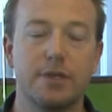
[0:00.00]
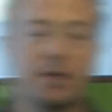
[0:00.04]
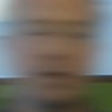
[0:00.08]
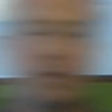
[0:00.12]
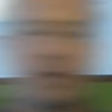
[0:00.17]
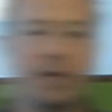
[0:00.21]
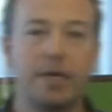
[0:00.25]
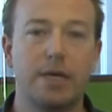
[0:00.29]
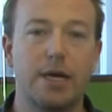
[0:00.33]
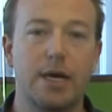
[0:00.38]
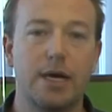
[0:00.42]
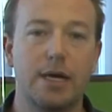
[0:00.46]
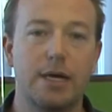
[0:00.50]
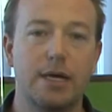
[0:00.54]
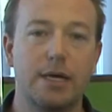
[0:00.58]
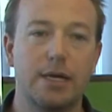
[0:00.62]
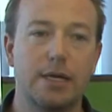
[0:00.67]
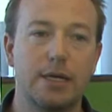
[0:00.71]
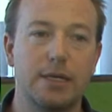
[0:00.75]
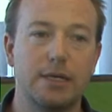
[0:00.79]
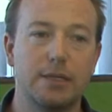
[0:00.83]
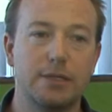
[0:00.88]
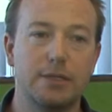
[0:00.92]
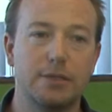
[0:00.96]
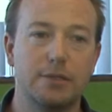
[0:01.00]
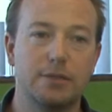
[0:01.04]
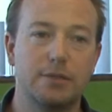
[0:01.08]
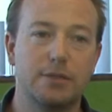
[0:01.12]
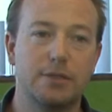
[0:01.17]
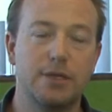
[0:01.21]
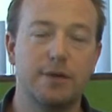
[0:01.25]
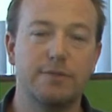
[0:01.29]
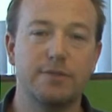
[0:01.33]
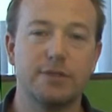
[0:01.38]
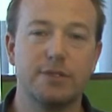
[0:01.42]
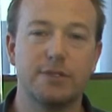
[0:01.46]
We
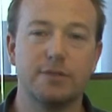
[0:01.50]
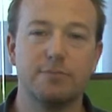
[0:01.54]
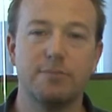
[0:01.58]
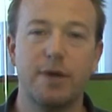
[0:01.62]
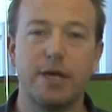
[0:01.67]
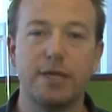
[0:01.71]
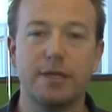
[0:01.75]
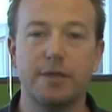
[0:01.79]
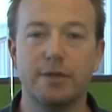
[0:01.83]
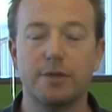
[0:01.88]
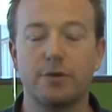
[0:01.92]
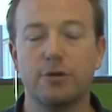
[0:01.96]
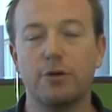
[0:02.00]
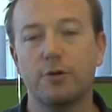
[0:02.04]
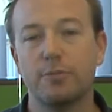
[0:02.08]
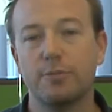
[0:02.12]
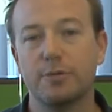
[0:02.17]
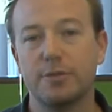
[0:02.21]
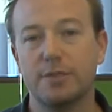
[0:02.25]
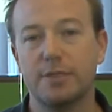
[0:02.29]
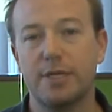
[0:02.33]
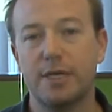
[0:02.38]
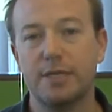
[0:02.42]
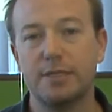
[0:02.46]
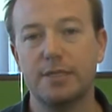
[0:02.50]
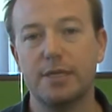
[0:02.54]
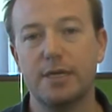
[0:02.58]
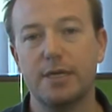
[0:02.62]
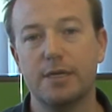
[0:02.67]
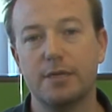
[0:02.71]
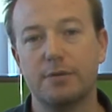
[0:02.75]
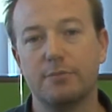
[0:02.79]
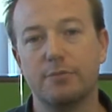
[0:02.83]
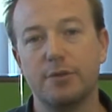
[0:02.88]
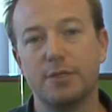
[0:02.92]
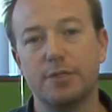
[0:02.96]
service mainly the corporate sector
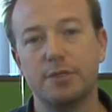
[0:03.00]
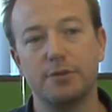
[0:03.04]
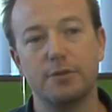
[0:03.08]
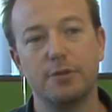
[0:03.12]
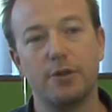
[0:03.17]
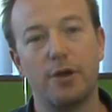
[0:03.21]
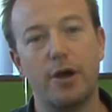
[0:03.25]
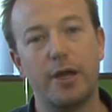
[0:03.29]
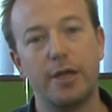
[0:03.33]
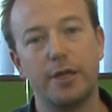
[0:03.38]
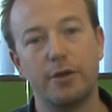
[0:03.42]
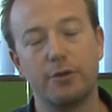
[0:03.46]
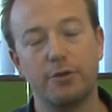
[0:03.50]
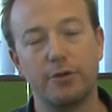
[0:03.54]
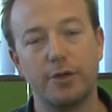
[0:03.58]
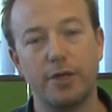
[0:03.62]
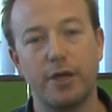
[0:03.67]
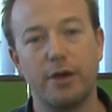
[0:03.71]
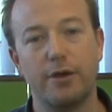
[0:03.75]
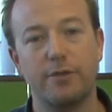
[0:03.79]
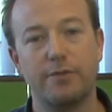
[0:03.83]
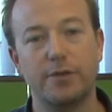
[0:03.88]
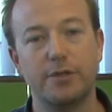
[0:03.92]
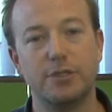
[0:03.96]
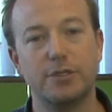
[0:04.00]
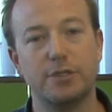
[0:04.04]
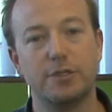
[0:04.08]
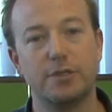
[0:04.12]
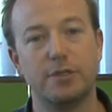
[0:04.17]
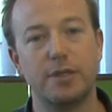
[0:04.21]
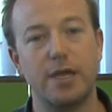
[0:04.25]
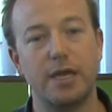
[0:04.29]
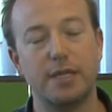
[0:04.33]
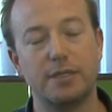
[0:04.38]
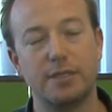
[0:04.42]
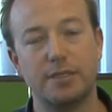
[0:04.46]
and we do lighting, audio,
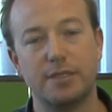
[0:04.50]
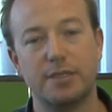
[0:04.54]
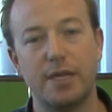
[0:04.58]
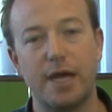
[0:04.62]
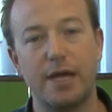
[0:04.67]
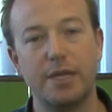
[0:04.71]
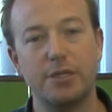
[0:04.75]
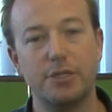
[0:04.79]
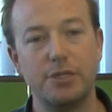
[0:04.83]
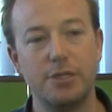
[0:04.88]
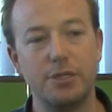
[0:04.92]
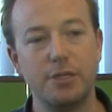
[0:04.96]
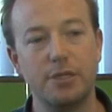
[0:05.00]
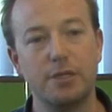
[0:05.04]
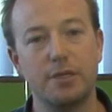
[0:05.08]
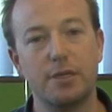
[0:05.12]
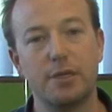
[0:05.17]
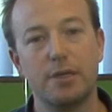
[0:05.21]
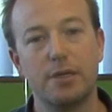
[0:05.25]
vision and staging